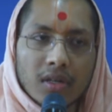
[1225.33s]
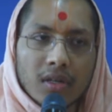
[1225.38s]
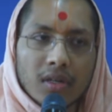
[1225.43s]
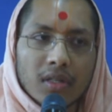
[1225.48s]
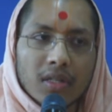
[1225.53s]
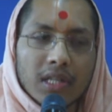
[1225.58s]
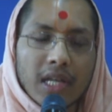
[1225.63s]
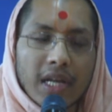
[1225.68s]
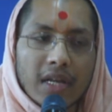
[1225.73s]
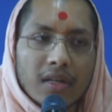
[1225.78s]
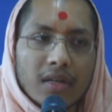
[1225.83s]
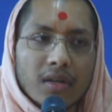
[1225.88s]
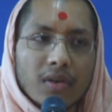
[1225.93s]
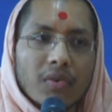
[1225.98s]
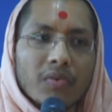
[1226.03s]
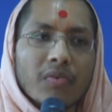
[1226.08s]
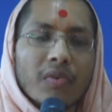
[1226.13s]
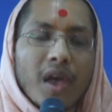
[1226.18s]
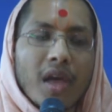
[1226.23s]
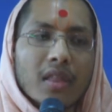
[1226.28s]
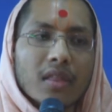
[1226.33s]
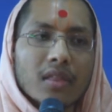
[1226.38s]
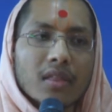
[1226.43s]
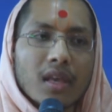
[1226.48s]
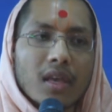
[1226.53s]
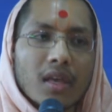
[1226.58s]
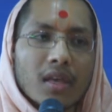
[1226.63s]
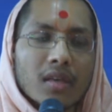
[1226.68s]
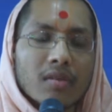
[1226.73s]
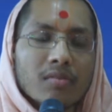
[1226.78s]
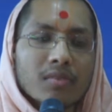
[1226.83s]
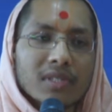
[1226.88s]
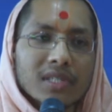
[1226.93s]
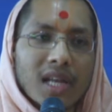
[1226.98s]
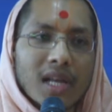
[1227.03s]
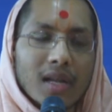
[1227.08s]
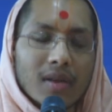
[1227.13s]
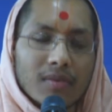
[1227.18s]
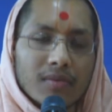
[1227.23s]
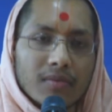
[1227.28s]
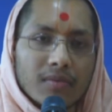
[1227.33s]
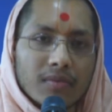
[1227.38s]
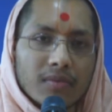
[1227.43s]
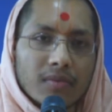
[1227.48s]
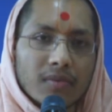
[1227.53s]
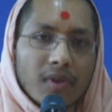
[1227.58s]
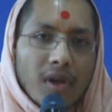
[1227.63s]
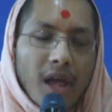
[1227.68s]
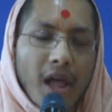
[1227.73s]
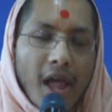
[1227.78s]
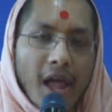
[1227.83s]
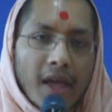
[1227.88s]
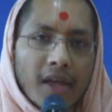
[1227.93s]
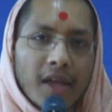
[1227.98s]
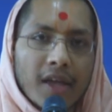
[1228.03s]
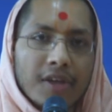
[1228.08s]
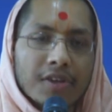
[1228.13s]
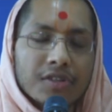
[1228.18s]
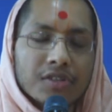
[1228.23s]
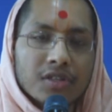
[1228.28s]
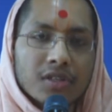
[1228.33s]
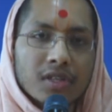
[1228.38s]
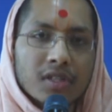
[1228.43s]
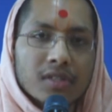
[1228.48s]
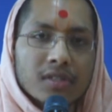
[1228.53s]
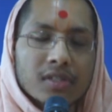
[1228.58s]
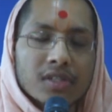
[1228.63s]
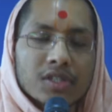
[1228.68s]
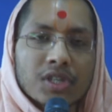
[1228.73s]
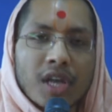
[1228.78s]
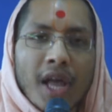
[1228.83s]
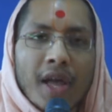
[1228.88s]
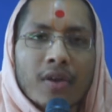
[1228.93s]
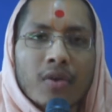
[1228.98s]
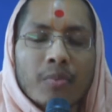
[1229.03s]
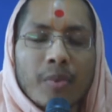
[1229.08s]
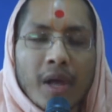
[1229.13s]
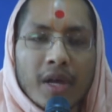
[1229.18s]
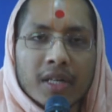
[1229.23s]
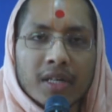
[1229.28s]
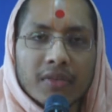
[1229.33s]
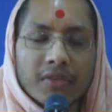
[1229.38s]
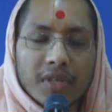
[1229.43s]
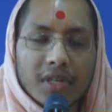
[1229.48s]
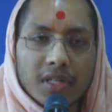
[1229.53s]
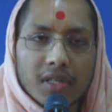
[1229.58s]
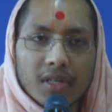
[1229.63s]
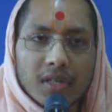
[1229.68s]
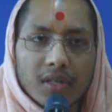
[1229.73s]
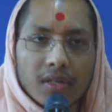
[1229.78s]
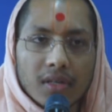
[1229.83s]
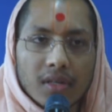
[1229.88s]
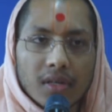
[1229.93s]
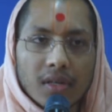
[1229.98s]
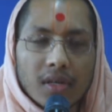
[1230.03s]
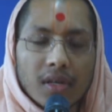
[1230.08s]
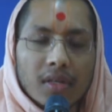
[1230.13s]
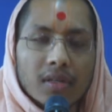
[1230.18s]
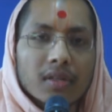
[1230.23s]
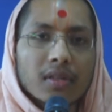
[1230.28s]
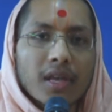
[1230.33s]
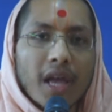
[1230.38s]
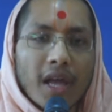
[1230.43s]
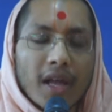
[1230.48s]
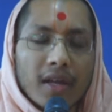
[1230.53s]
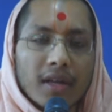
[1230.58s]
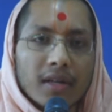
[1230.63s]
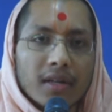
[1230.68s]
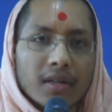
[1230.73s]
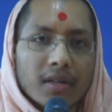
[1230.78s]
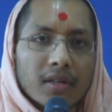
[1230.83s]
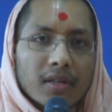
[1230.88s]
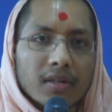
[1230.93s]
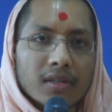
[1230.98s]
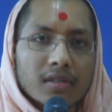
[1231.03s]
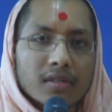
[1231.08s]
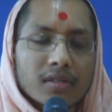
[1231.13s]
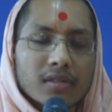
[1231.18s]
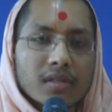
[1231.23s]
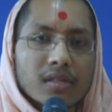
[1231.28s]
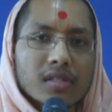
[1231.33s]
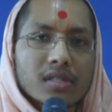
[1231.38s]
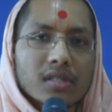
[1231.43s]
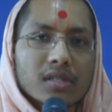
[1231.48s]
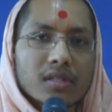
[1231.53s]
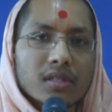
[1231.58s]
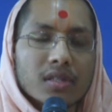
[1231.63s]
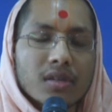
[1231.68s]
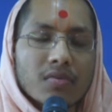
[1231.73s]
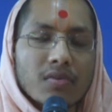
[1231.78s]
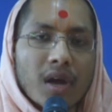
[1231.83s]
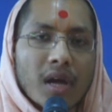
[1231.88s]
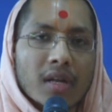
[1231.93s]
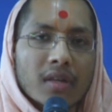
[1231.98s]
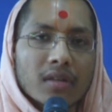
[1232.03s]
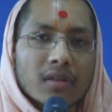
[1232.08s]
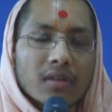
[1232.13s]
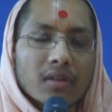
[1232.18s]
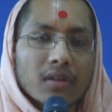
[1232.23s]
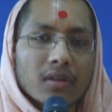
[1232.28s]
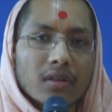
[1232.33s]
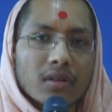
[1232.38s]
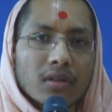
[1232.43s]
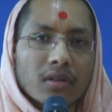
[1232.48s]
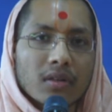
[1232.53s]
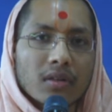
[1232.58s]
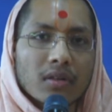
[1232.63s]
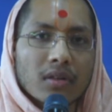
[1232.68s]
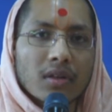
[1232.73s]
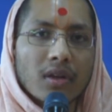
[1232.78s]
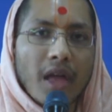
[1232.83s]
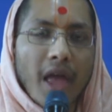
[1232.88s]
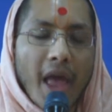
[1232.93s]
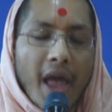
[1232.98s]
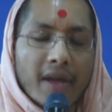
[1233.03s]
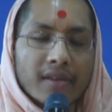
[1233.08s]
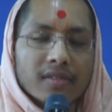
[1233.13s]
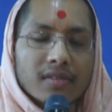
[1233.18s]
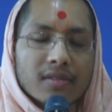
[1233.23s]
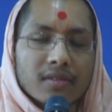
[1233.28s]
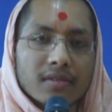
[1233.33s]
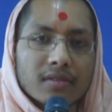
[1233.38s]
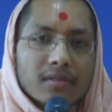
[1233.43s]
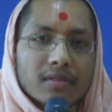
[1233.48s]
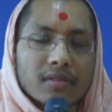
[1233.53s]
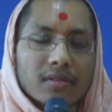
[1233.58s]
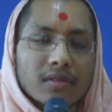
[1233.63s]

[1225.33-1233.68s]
that when they himself engage in such kind of activity, then such divine actions